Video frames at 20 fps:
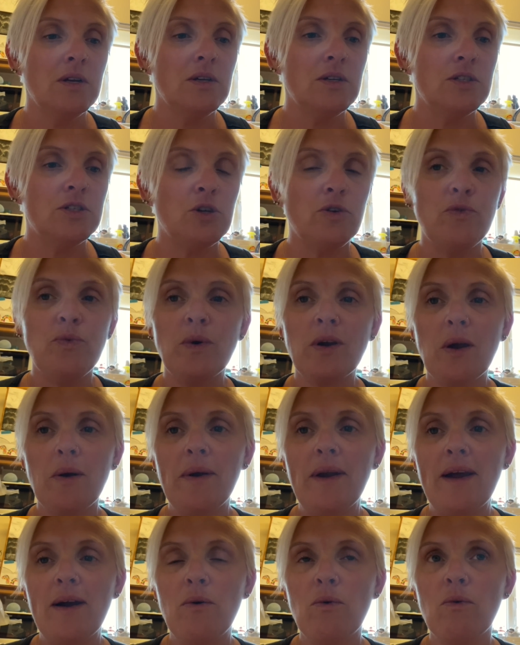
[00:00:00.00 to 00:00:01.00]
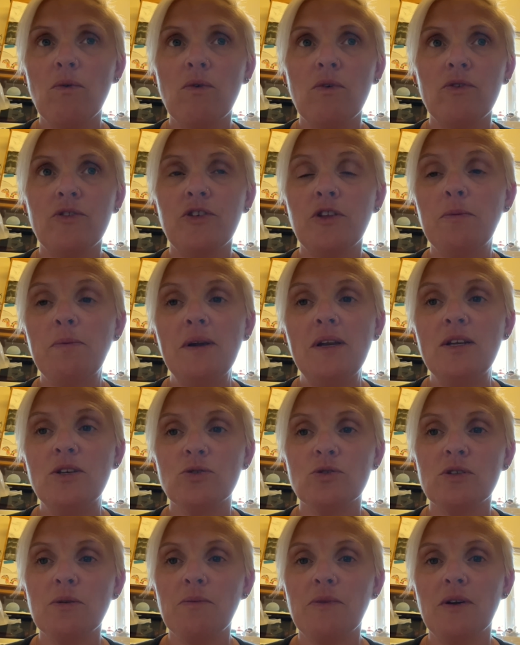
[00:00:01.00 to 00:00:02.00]
So if we're going out to the beach
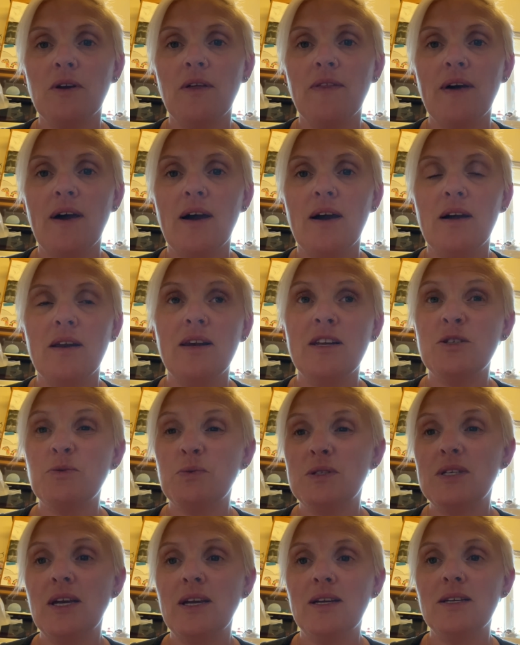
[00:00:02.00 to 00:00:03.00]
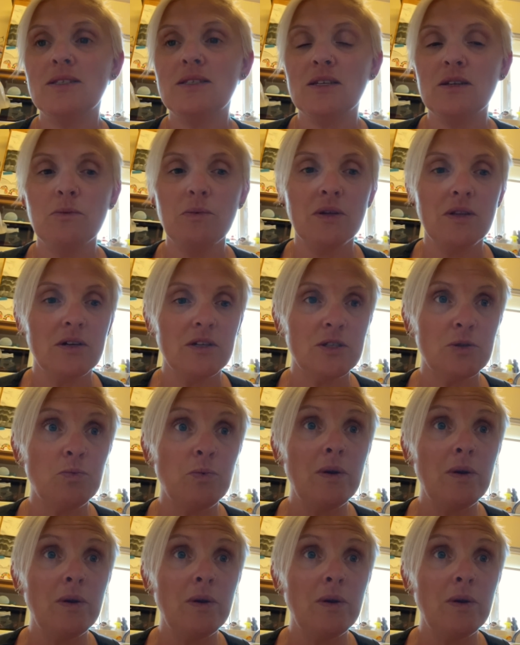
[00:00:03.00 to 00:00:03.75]
or something like that, unless we're taking dinner with us,